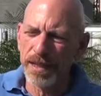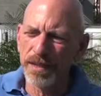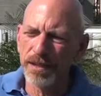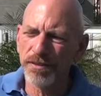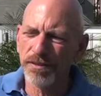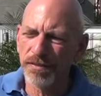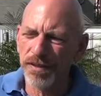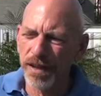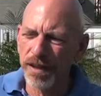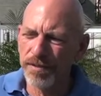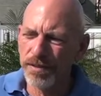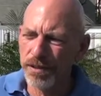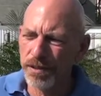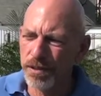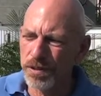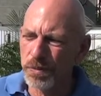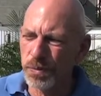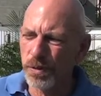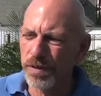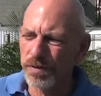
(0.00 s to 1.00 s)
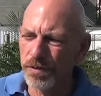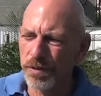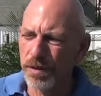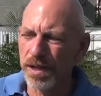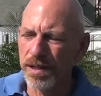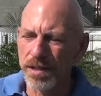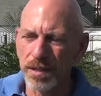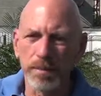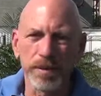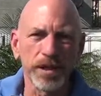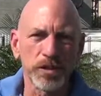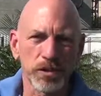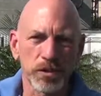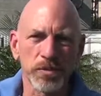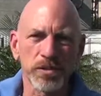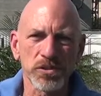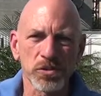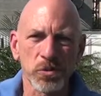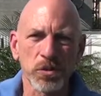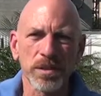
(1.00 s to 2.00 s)
end of 5 years, we've created a major
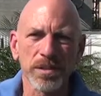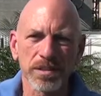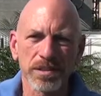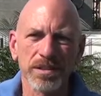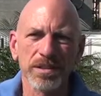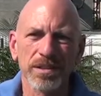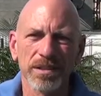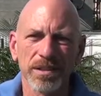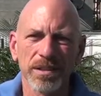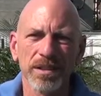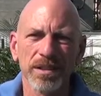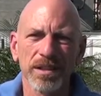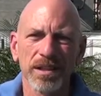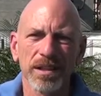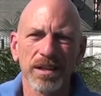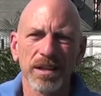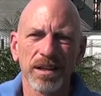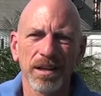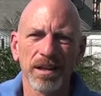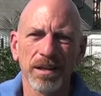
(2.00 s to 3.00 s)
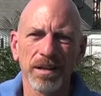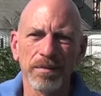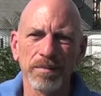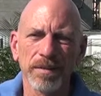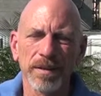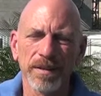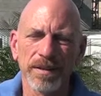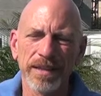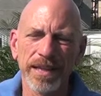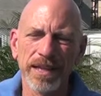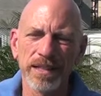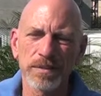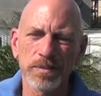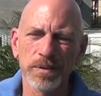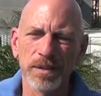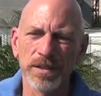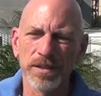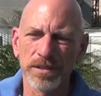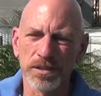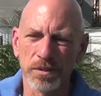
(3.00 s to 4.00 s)
resort. That's
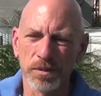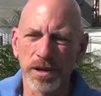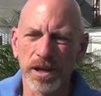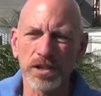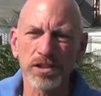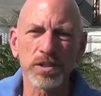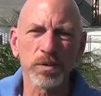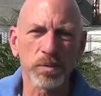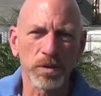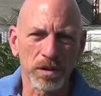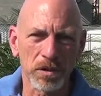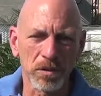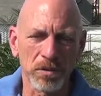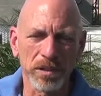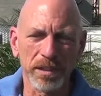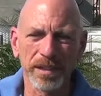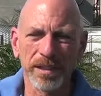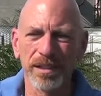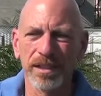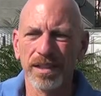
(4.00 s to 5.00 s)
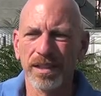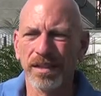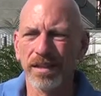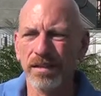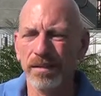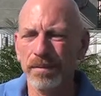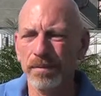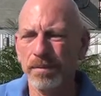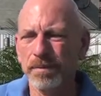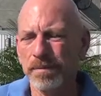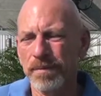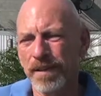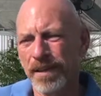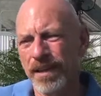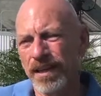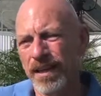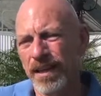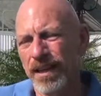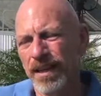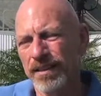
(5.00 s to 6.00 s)
really the direction we're going.
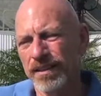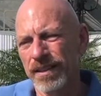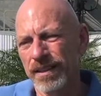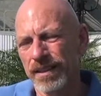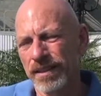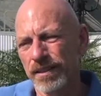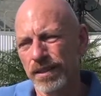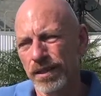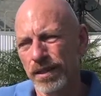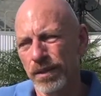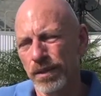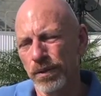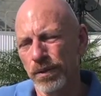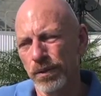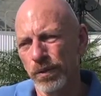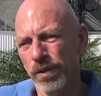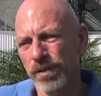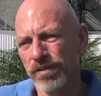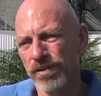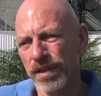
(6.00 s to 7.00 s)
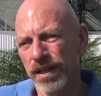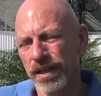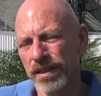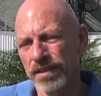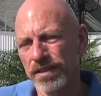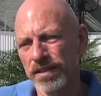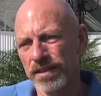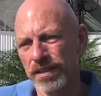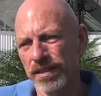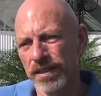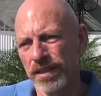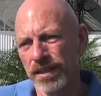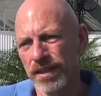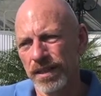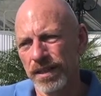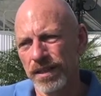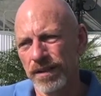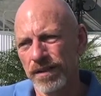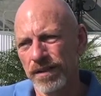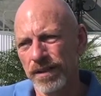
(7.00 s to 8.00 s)
I think, you know, we've got
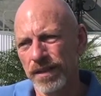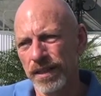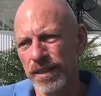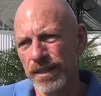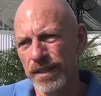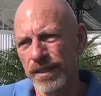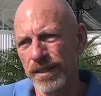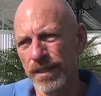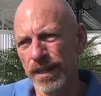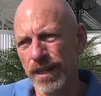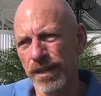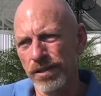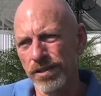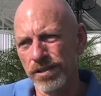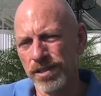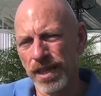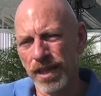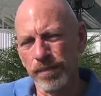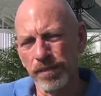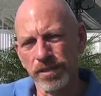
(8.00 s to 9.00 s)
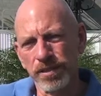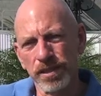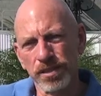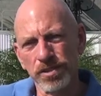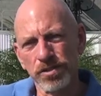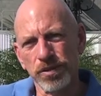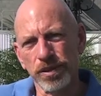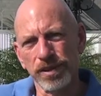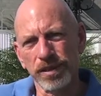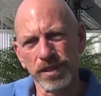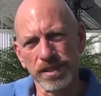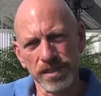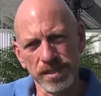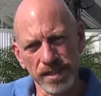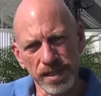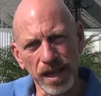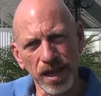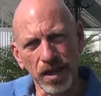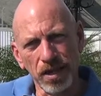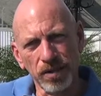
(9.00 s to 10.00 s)
the entertainment district
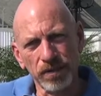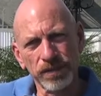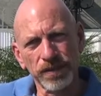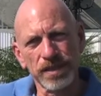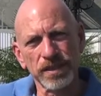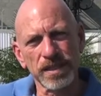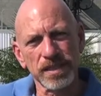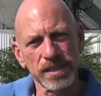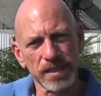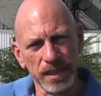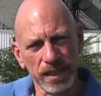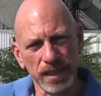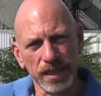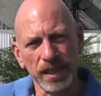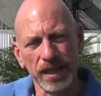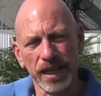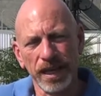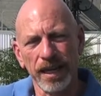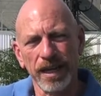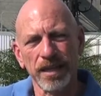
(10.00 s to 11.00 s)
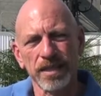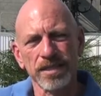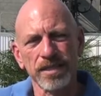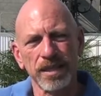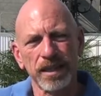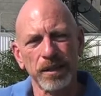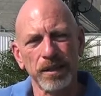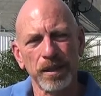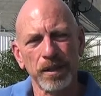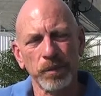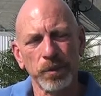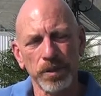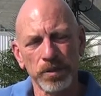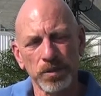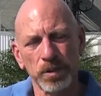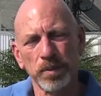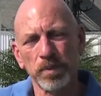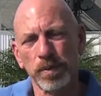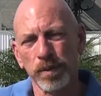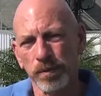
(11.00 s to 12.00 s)
itself that the city has, and we
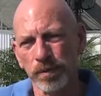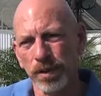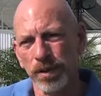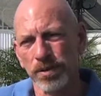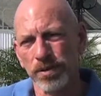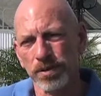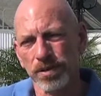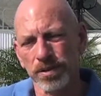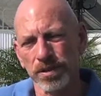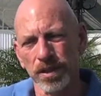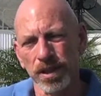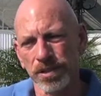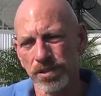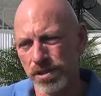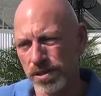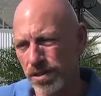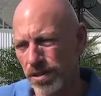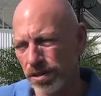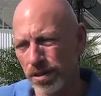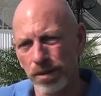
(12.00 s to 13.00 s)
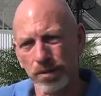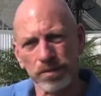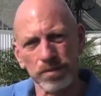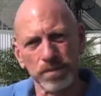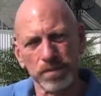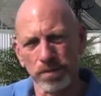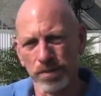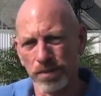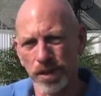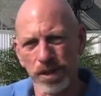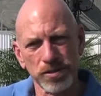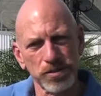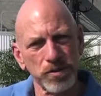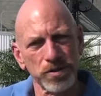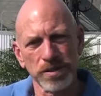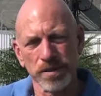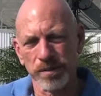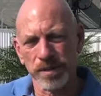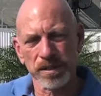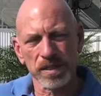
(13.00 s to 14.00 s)
do promote not just our own
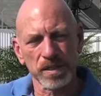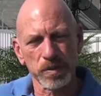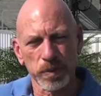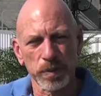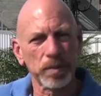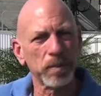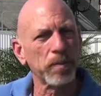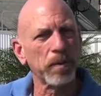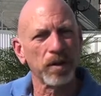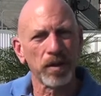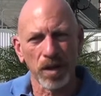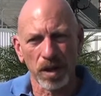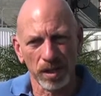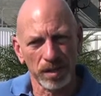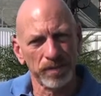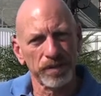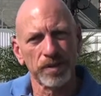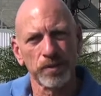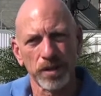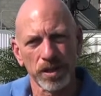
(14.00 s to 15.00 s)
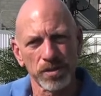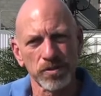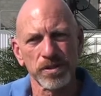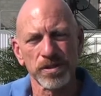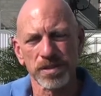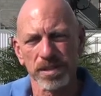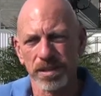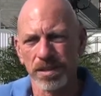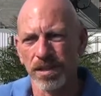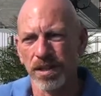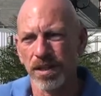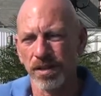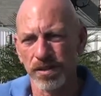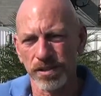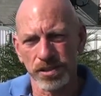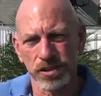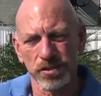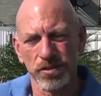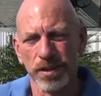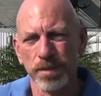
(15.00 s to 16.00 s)
restaurants and business, we promote all of the restaurants on the
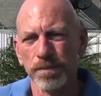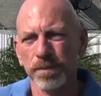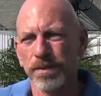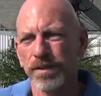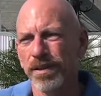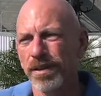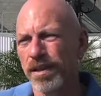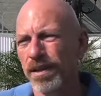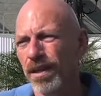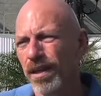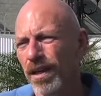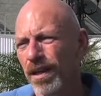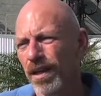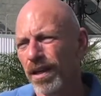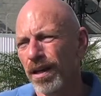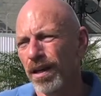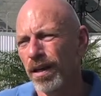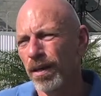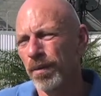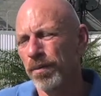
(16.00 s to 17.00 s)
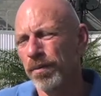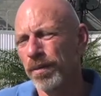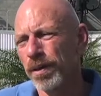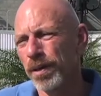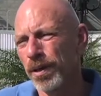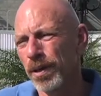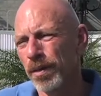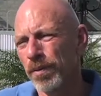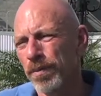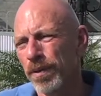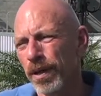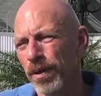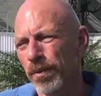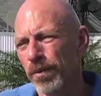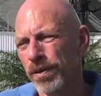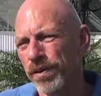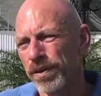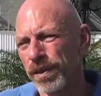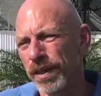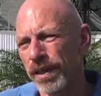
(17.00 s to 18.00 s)
strip. But
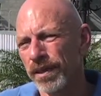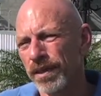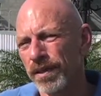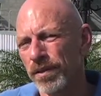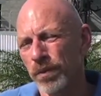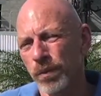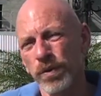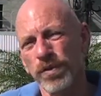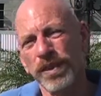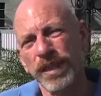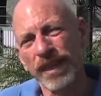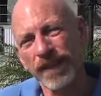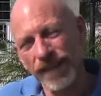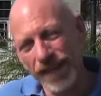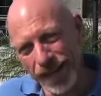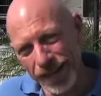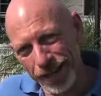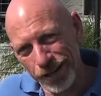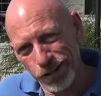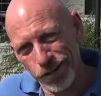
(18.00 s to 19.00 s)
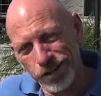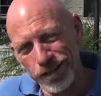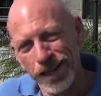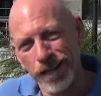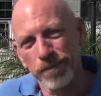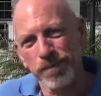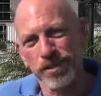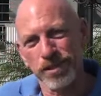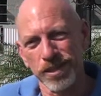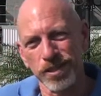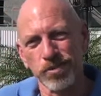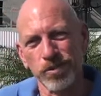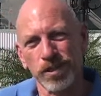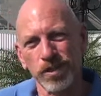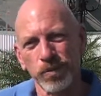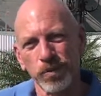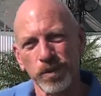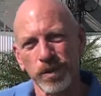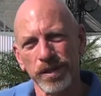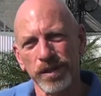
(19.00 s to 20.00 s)
within that entertainment
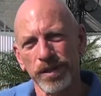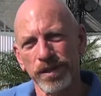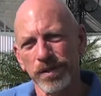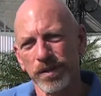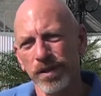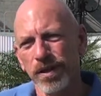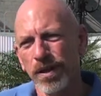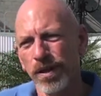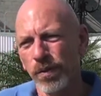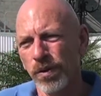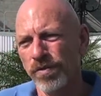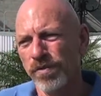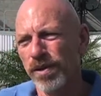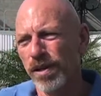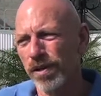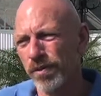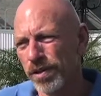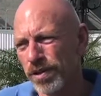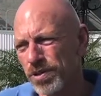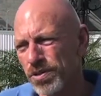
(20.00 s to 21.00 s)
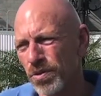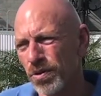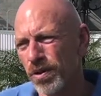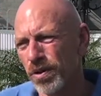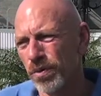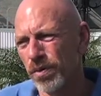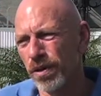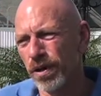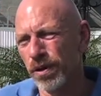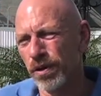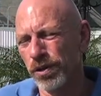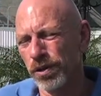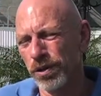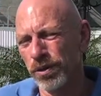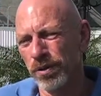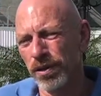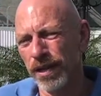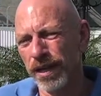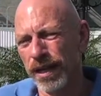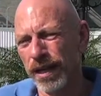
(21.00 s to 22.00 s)
district, we've got a resort where you
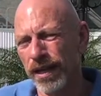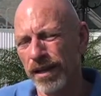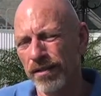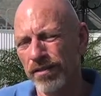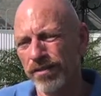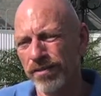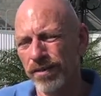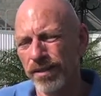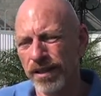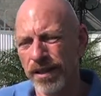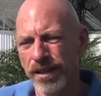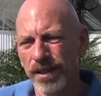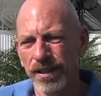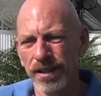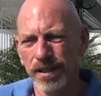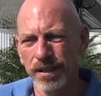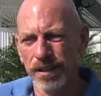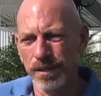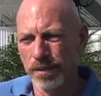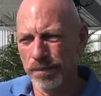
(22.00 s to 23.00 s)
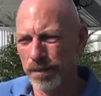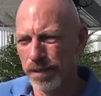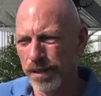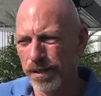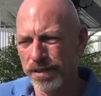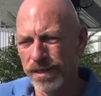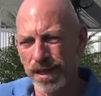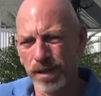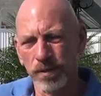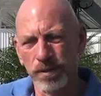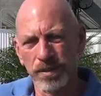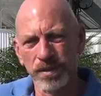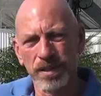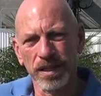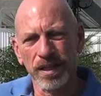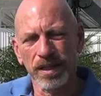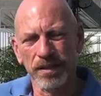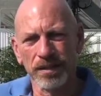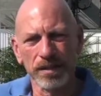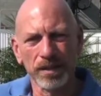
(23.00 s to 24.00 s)
will have, by the time we're
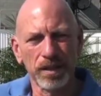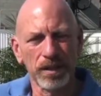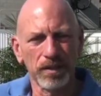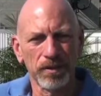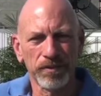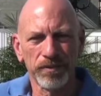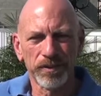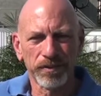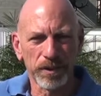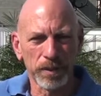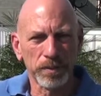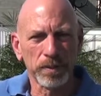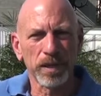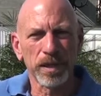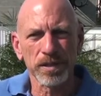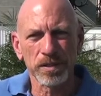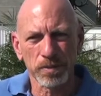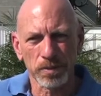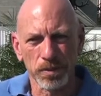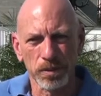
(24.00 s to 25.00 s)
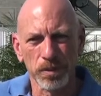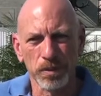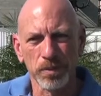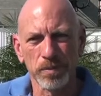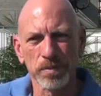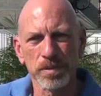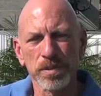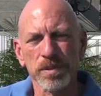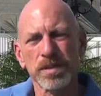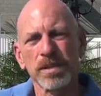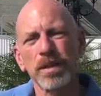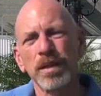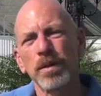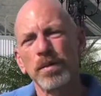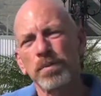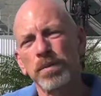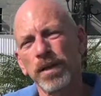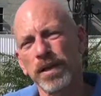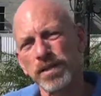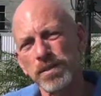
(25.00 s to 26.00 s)
done, you know, 50+ rooms,
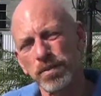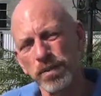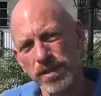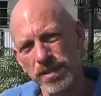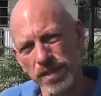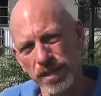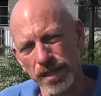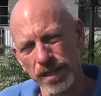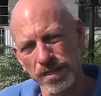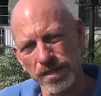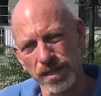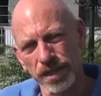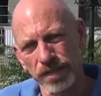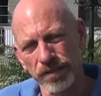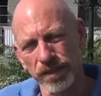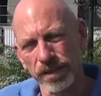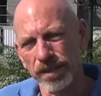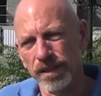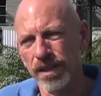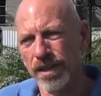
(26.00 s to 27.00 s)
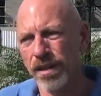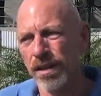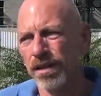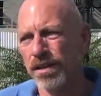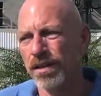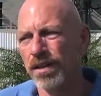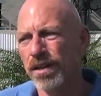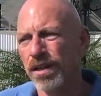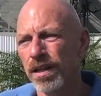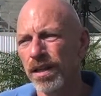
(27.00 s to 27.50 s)
plus residents living there,